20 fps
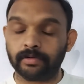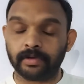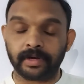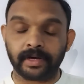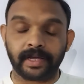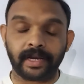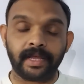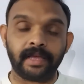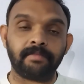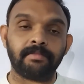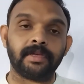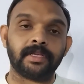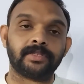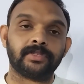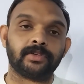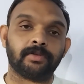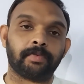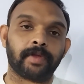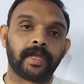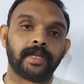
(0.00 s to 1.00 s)
cream is
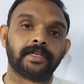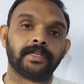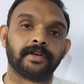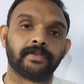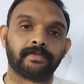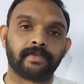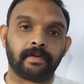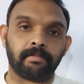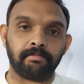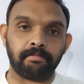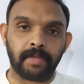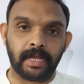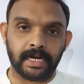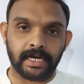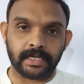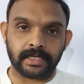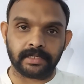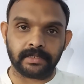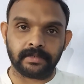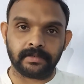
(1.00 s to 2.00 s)
separated from
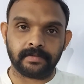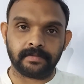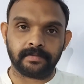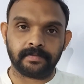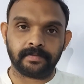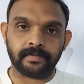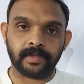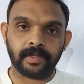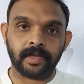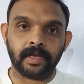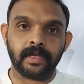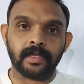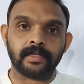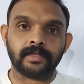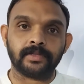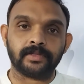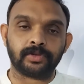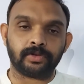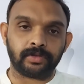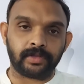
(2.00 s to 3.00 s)
milk.
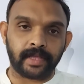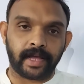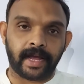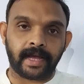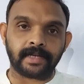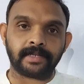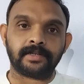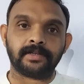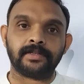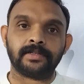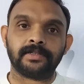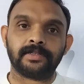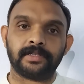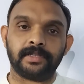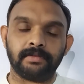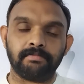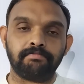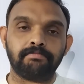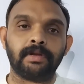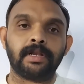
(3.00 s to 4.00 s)
So that
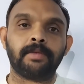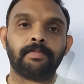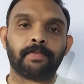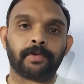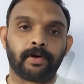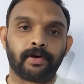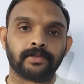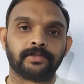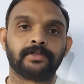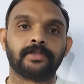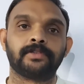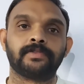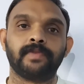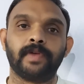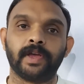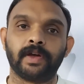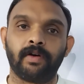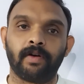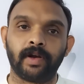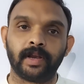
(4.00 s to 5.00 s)
simple process
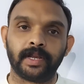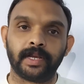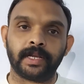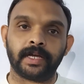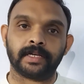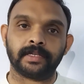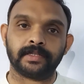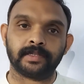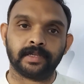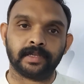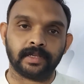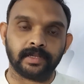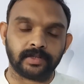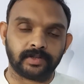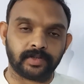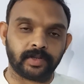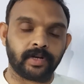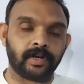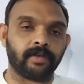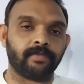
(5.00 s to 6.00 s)
we call it as
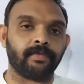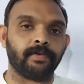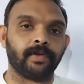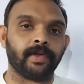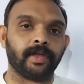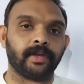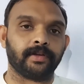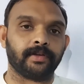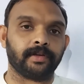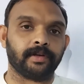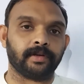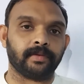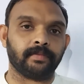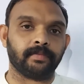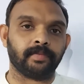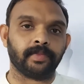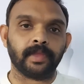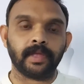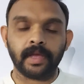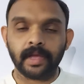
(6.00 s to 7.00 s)
centrifugation.
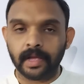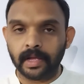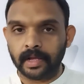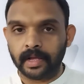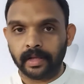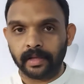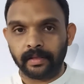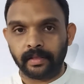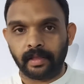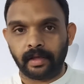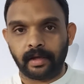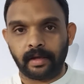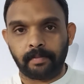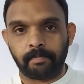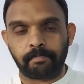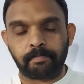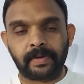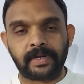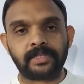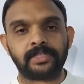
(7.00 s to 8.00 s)

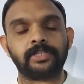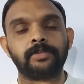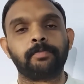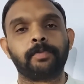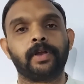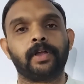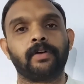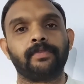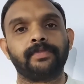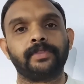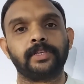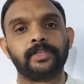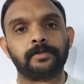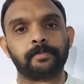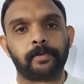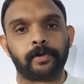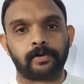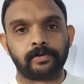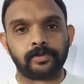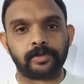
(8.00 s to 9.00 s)
The principle of this
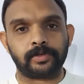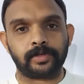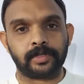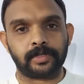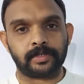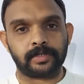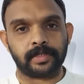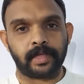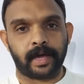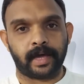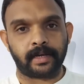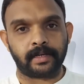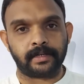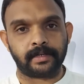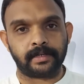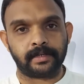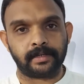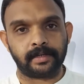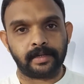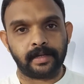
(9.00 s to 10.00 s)
process is
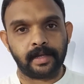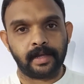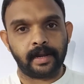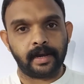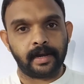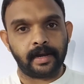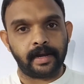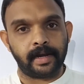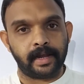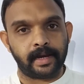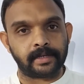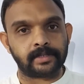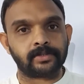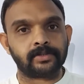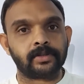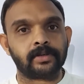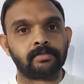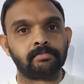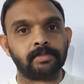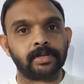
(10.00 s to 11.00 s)
that
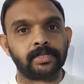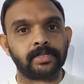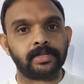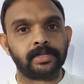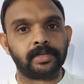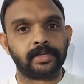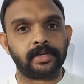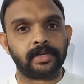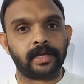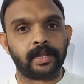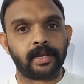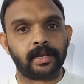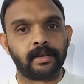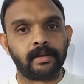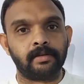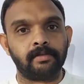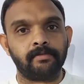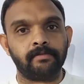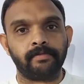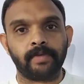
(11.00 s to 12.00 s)
denser
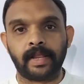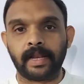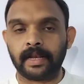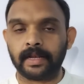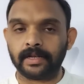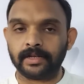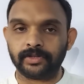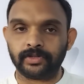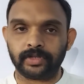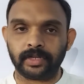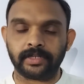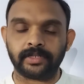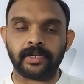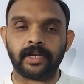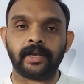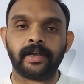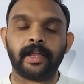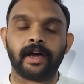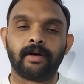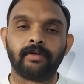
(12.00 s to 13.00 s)
material will
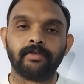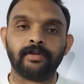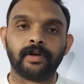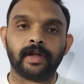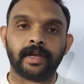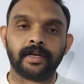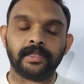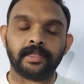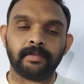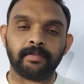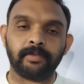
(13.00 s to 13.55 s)
settle down at the